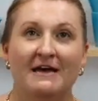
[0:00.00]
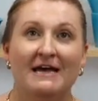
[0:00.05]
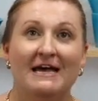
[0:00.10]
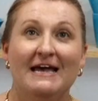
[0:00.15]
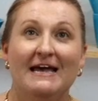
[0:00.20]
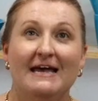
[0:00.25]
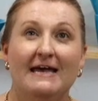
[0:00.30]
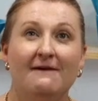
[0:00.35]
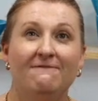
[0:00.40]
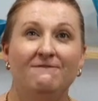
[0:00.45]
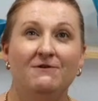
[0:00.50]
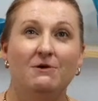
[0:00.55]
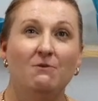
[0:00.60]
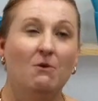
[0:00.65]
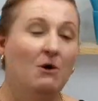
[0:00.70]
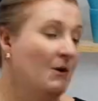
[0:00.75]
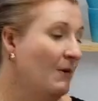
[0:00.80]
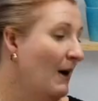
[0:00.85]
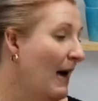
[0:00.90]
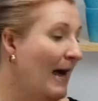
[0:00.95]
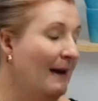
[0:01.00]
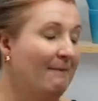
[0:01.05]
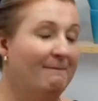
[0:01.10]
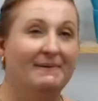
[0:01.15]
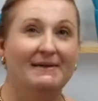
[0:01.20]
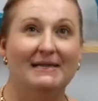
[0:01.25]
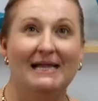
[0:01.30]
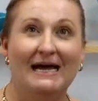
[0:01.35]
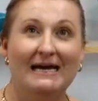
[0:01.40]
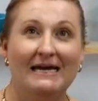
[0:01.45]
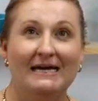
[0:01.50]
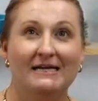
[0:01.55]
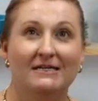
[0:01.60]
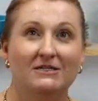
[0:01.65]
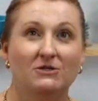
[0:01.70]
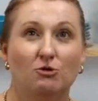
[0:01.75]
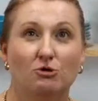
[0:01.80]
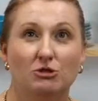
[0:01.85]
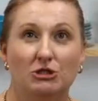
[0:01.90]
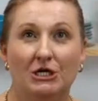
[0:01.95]
If you want to unplug it
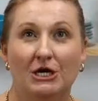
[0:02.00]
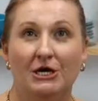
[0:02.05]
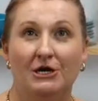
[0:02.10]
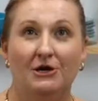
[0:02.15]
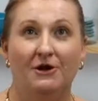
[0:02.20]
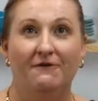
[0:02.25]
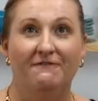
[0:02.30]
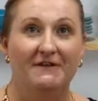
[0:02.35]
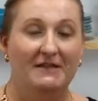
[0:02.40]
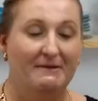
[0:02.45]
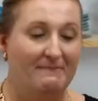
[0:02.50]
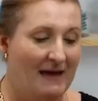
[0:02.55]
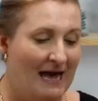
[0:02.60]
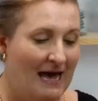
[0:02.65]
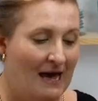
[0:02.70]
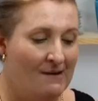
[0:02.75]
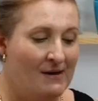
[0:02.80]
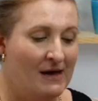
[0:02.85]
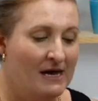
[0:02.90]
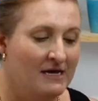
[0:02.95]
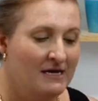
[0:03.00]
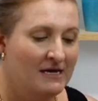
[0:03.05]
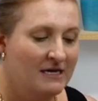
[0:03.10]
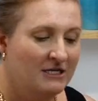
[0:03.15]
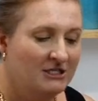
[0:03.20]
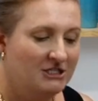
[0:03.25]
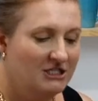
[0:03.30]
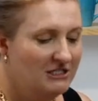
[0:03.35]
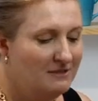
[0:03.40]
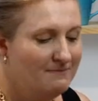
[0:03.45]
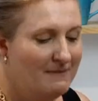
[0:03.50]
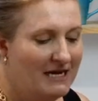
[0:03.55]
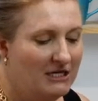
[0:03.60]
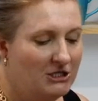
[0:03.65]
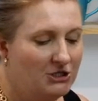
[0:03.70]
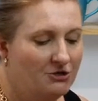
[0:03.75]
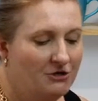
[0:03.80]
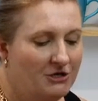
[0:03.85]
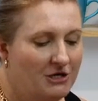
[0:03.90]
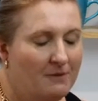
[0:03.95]
or turn it off at the power, just make
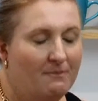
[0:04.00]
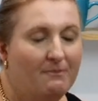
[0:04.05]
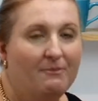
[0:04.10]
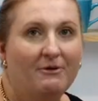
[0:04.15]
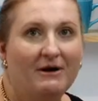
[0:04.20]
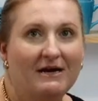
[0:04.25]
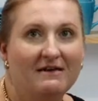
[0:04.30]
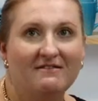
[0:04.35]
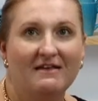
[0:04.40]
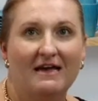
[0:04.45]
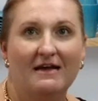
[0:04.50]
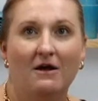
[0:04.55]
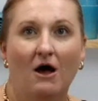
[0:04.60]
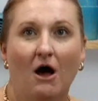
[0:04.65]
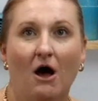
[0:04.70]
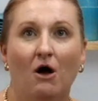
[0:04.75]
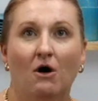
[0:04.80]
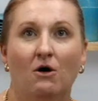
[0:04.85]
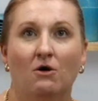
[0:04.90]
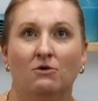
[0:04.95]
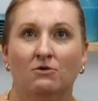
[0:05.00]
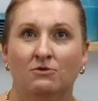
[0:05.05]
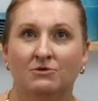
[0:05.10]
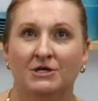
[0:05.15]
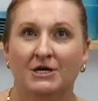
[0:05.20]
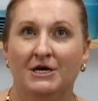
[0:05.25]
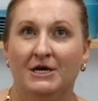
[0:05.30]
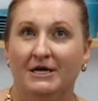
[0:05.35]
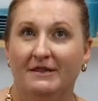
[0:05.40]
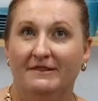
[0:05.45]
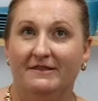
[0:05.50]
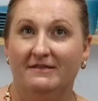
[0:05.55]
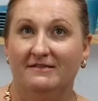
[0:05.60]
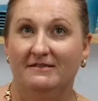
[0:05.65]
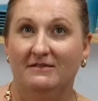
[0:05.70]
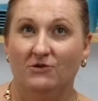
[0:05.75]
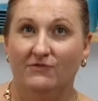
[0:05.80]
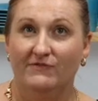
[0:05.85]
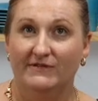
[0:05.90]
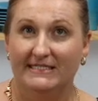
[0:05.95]
sure you press and hold the
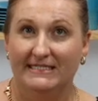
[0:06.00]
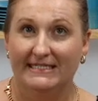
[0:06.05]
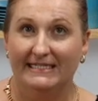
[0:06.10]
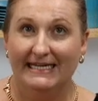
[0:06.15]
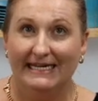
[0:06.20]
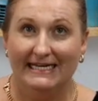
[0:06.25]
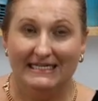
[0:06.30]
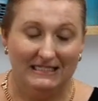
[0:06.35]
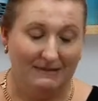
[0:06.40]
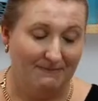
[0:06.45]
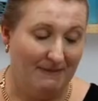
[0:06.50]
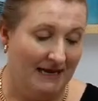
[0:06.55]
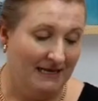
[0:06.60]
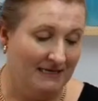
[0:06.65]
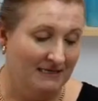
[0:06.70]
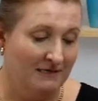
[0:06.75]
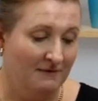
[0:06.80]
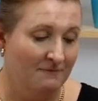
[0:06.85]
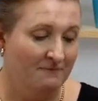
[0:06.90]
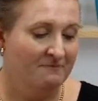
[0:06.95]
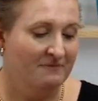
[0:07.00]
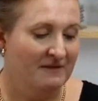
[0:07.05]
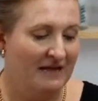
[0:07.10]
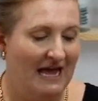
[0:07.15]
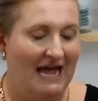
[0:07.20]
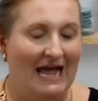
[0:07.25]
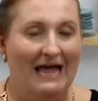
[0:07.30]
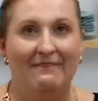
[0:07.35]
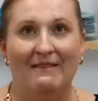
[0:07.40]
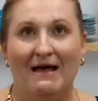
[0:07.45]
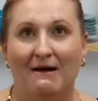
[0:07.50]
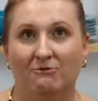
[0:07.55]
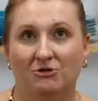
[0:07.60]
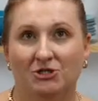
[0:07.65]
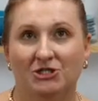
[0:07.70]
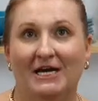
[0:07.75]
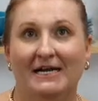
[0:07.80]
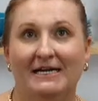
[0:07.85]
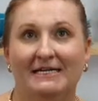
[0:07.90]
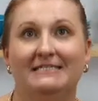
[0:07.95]
silver selector button, and that will
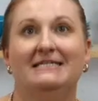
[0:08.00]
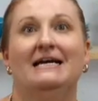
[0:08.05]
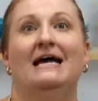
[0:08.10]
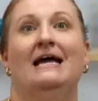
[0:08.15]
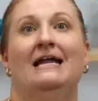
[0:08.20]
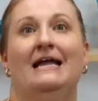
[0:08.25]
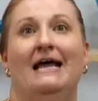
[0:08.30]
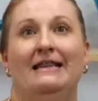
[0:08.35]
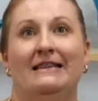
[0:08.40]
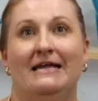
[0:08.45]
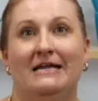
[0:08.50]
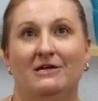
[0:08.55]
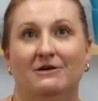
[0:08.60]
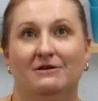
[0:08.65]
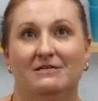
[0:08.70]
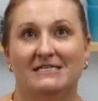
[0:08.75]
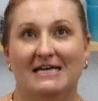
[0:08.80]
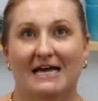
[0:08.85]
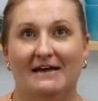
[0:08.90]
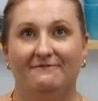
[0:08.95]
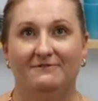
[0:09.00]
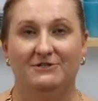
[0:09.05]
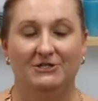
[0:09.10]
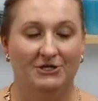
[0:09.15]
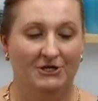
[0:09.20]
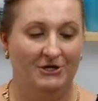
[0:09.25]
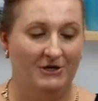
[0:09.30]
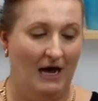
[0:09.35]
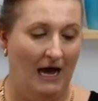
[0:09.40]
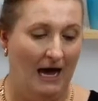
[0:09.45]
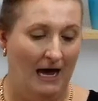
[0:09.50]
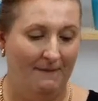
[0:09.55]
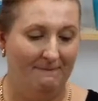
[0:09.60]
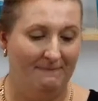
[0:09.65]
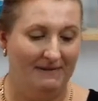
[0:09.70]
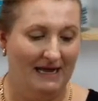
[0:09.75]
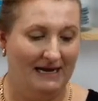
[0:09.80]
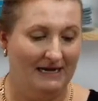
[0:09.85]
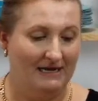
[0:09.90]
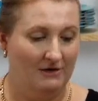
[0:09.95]
shut it down, and then you're safe to
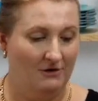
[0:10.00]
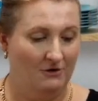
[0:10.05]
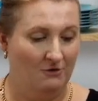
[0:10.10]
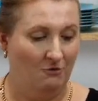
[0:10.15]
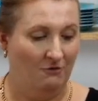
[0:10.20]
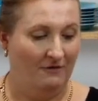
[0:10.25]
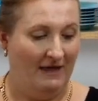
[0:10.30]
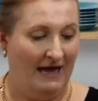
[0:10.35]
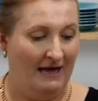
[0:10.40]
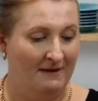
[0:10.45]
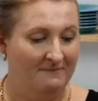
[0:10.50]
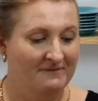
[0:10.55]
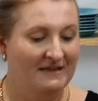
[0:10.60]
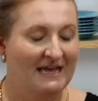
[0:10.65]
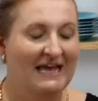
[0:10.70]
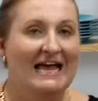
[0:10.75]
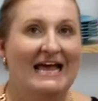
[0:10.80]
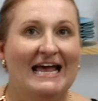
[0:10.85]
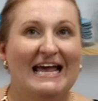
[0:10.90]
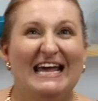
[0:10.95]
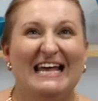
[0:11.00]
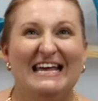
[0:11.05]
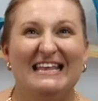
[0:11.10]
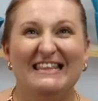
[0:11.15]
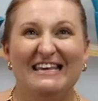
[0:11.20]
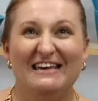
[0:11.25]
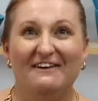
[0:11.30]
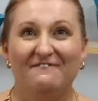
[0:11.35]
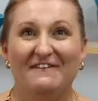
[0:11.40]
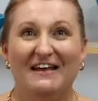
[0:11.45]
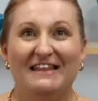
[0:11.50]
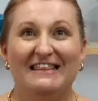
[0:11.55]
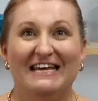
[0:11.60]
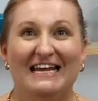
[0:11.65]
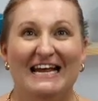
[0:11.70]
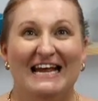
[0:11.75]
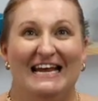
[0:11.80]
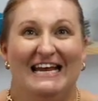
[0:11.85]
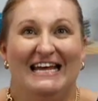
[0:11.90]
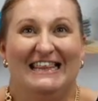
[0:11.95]
unplug it and all that. In the event that
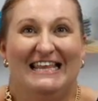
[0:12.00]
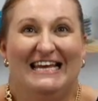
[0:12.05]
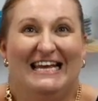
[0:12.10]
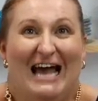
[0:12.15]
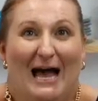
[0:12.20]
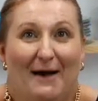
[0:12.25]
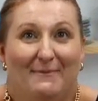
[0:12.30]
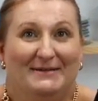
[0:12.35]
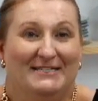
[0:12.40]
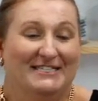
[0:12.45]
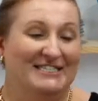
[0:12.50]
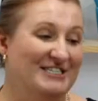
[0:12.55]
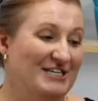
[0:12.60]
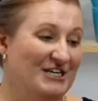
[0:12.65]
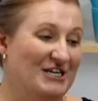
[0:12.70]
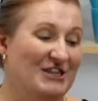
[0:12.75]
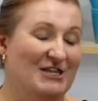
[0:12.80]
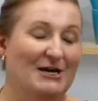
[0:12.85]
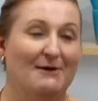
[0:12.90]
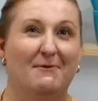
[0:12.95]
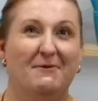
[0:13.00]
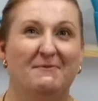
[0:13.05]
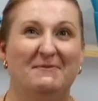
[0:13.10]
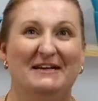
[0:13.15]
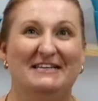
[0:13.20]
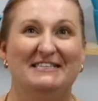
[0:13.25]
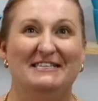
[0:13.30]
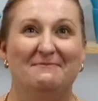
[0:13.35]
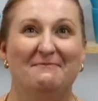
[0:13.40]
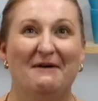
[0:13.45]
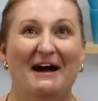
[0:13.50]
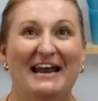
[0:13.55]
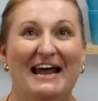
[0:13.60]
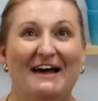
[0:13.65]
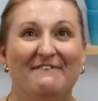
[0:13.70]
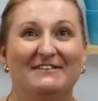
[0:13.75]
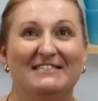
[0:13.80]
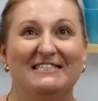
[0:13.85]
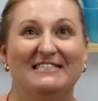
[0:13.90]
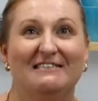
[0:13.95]
anything happens to your Thermomix, you might
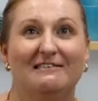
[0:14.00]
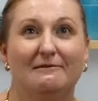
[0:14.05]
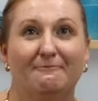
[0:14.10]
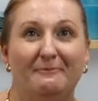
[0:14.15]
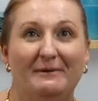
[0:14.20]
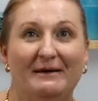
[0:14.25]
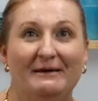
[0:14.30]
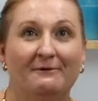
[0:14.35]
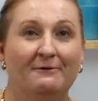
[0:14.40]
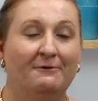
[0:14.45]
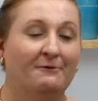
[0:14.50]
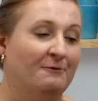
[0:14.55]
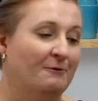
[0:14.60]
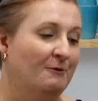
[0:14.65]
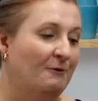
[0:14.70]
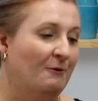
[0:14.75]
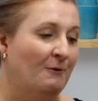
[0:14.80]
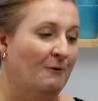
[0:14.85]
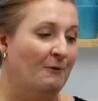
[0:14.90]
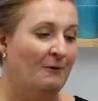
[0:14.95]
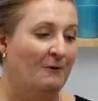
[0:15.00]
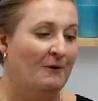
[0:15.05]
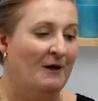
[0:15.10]
have a spill or